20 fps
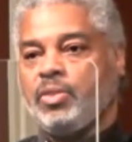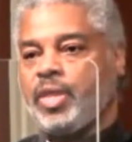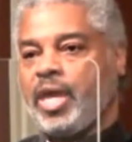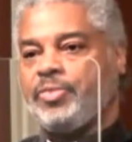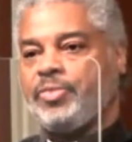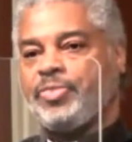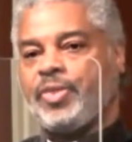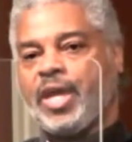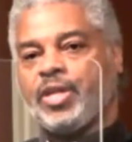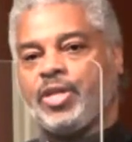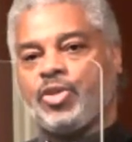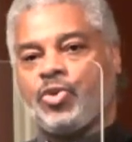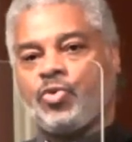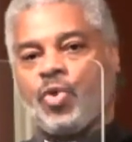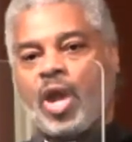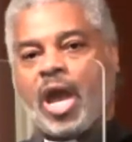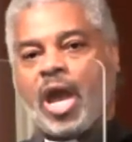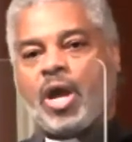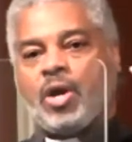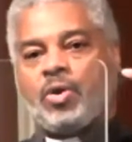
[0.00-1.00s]
that that
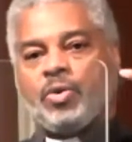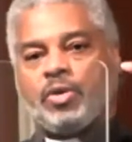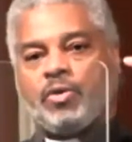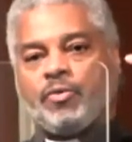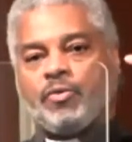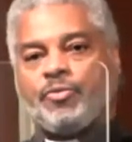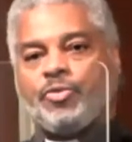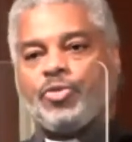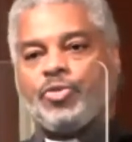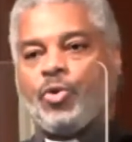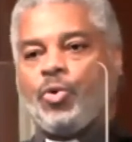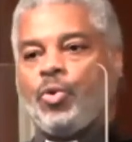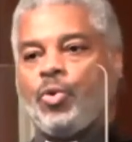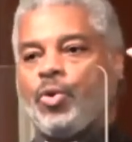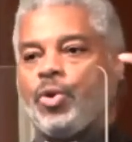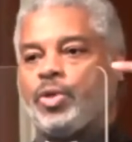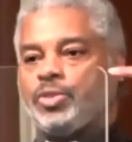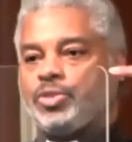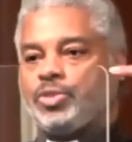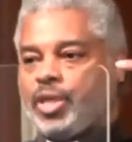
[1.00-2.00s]
crown of
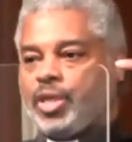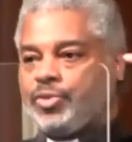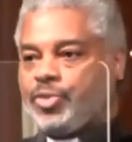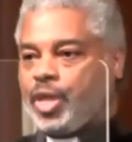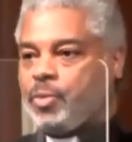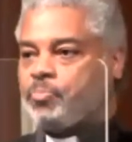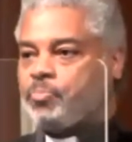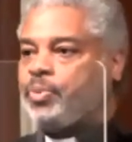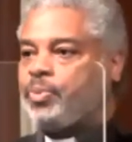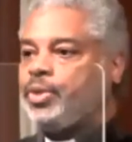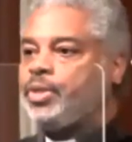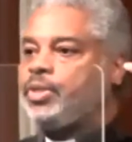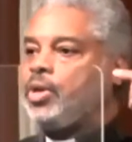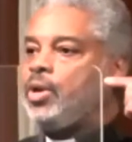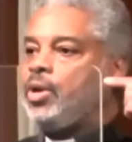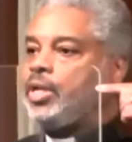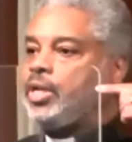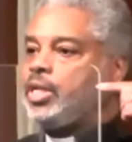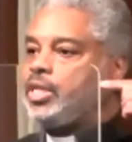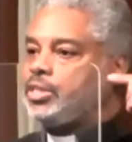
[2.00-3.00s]
thorns that they put
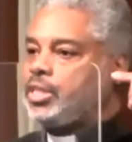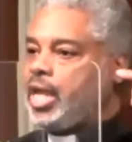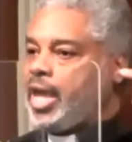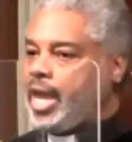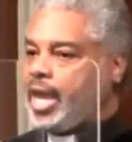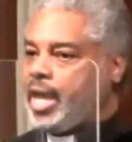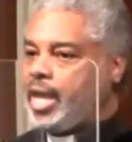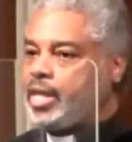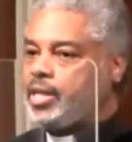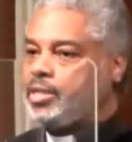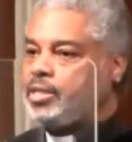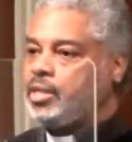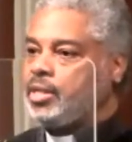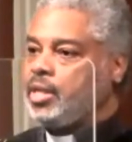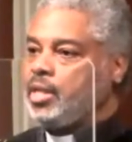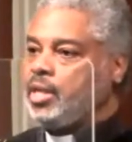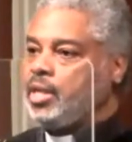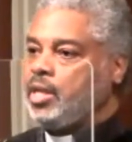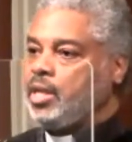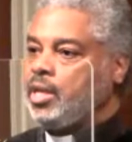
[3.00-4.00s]
on his head
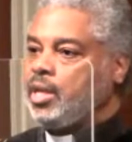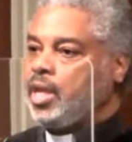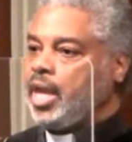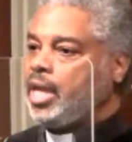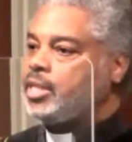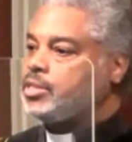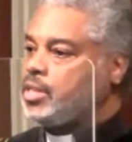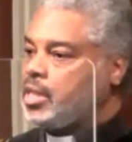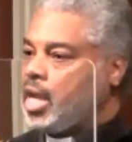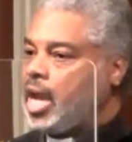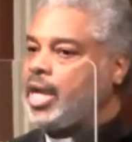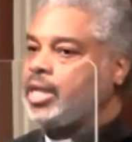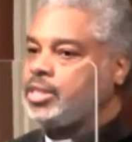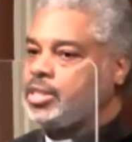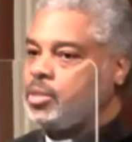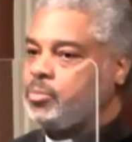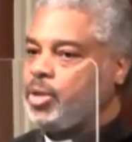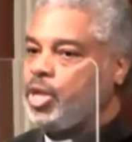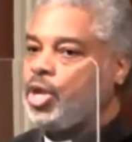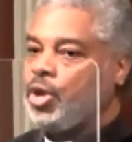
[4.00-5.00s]
has got
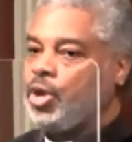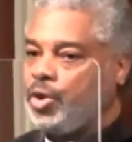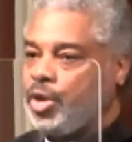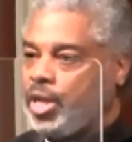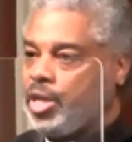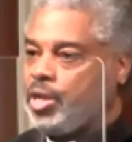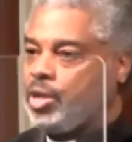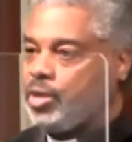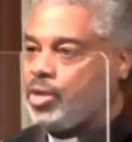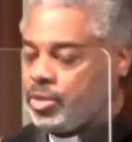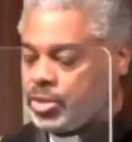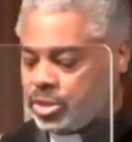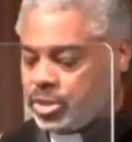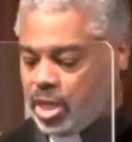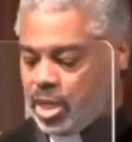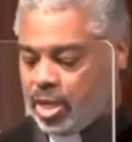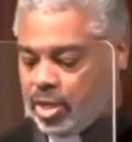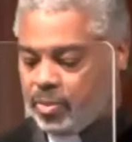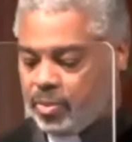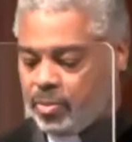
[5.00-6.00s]
to be hurting her
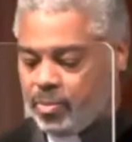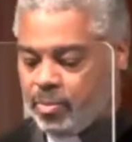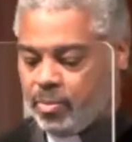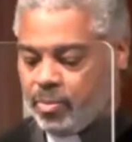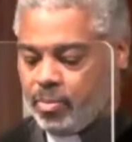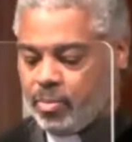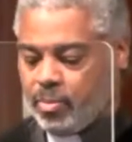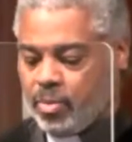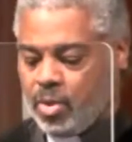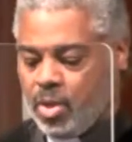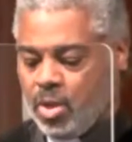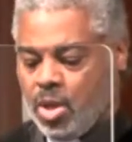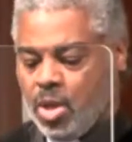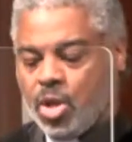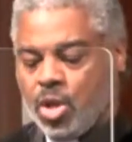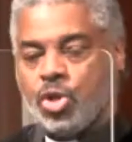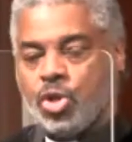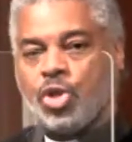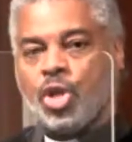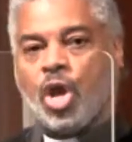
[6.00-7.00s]
son,
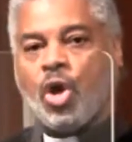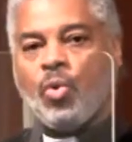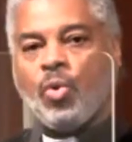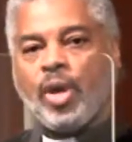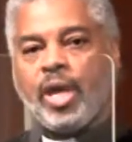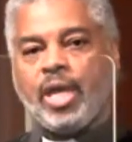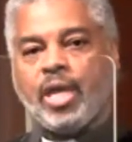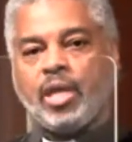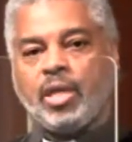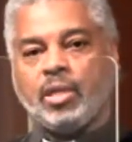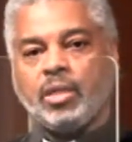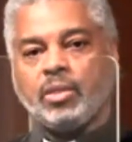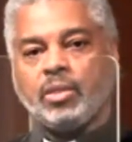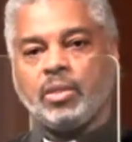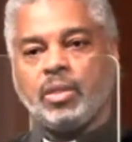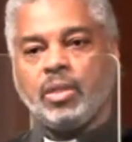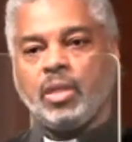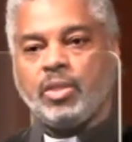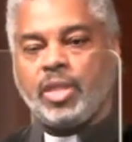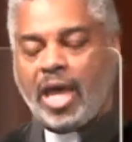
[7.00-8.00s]
knowing
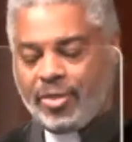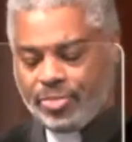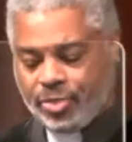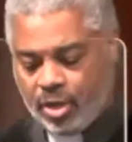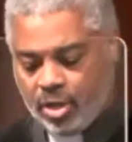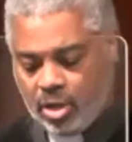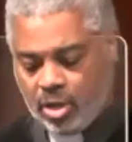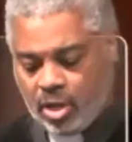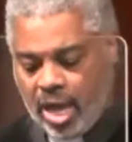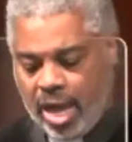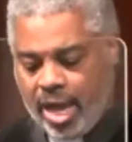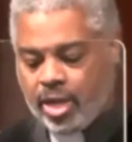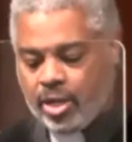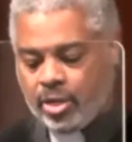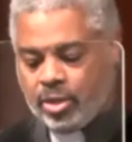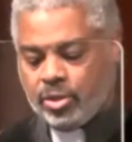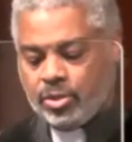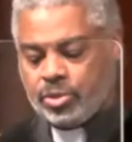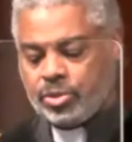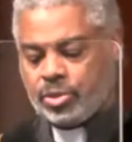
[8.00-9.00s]
that the
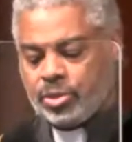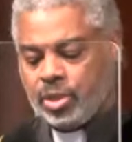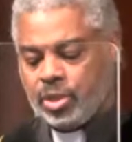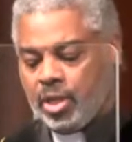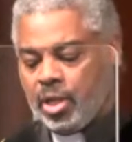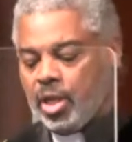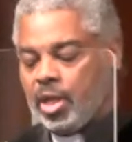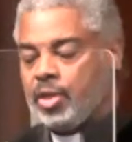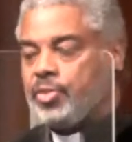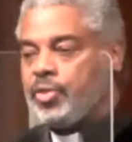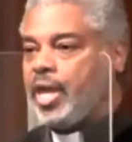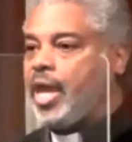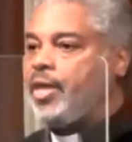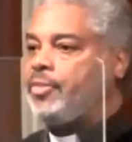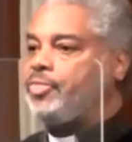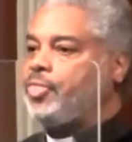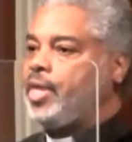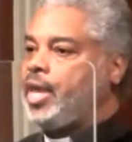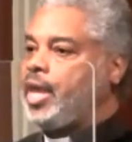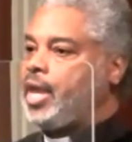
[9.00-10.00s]
nails
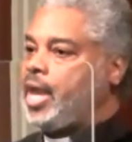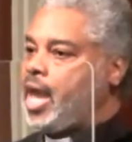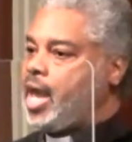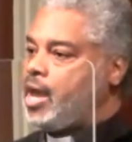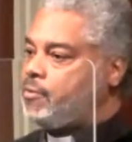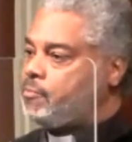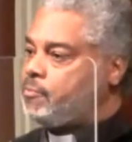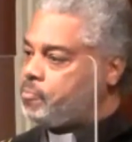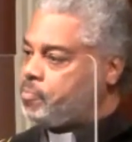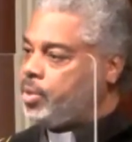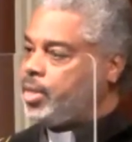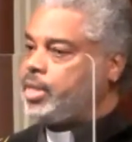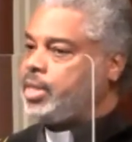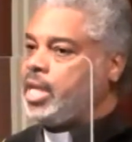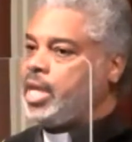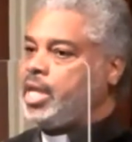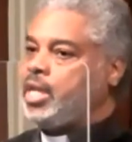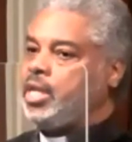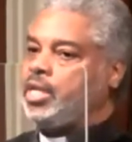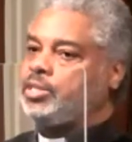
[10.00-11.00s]
that they have
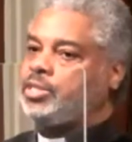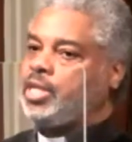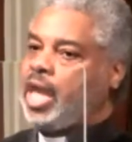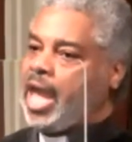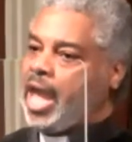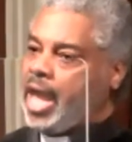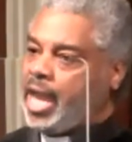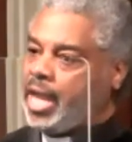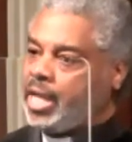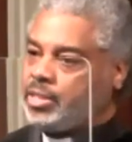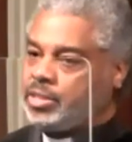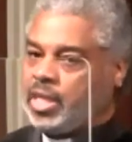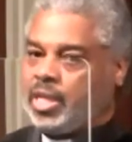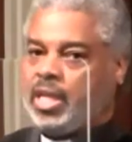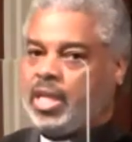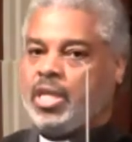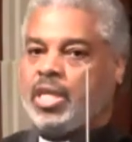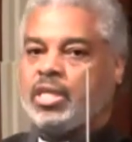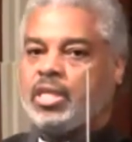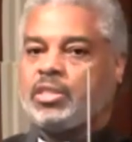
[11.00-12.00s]
put in his hands
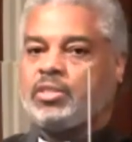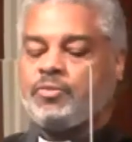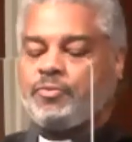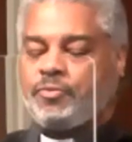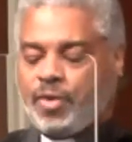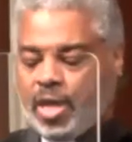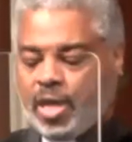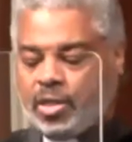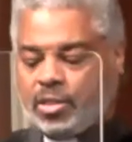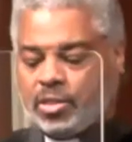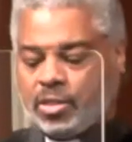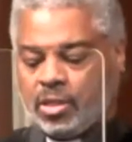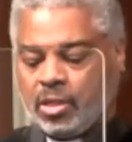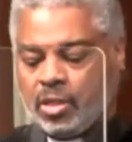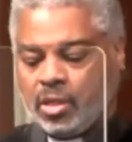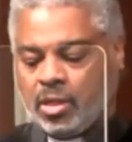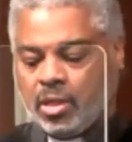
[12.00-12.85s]
and in his feet